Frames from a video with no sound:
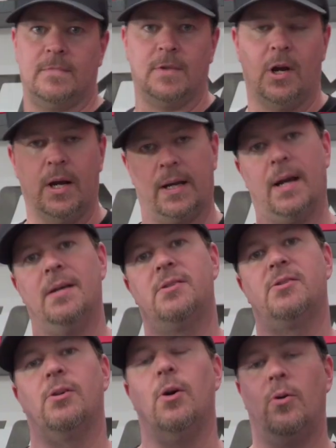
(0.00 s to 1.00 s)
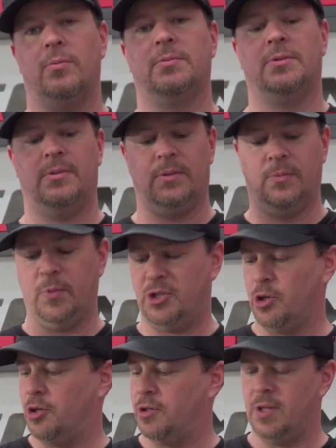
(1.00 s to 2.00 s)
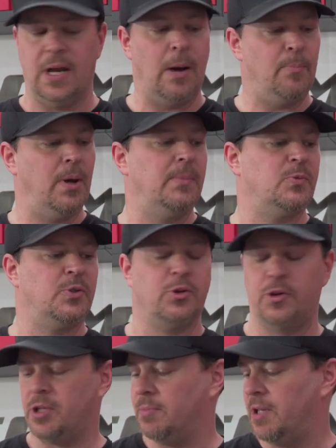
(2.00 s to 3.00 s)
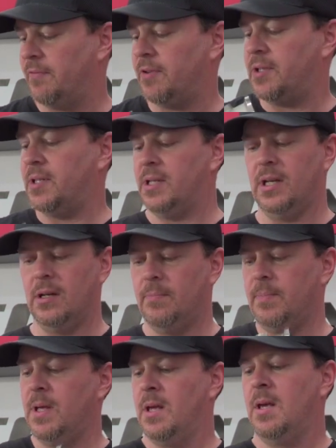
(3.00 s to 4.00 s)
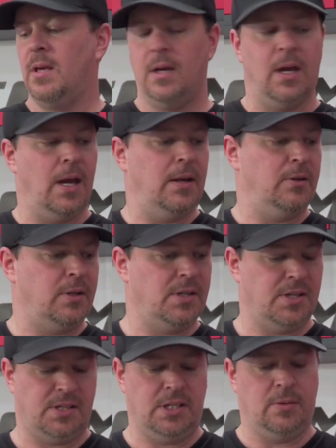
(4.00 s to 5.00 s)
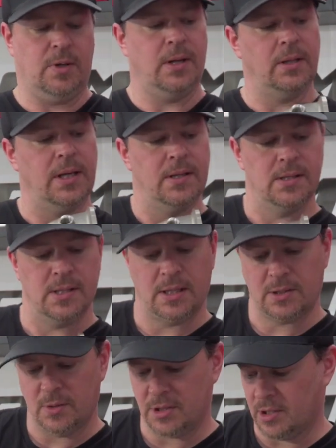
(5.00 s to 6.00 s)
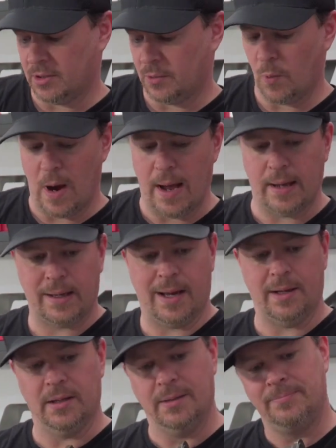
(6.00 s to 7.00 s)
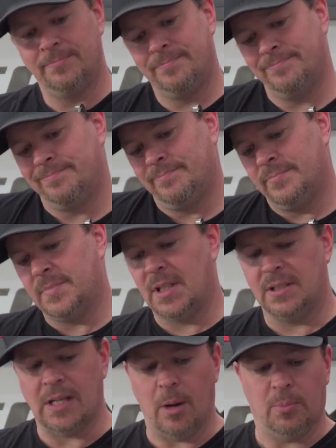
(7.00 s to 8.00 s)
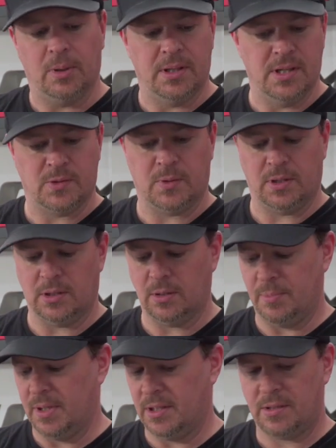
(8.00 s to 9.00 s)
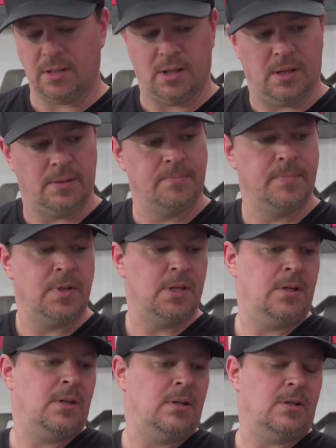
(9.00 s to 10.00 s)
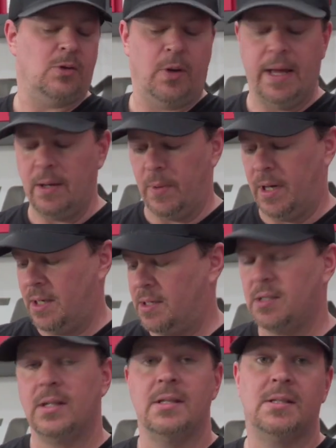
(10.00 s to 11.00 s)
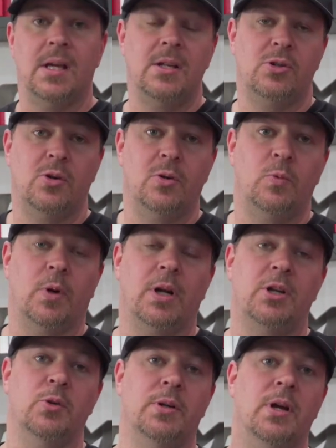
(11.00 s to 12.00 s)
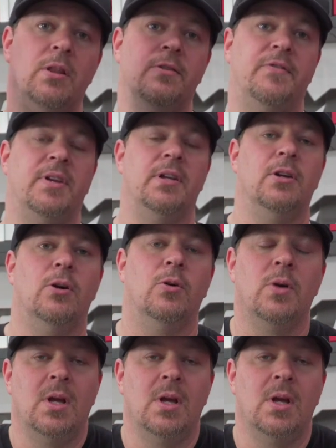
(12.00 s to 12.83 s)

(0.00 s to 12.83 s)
All right, guys, so we showed you the downpipes, we showed you some differences in them, and you can just see when I lay these next to each other why I kind of downplay this one a little bit. So anyways, stay tuned. We're gonna do another video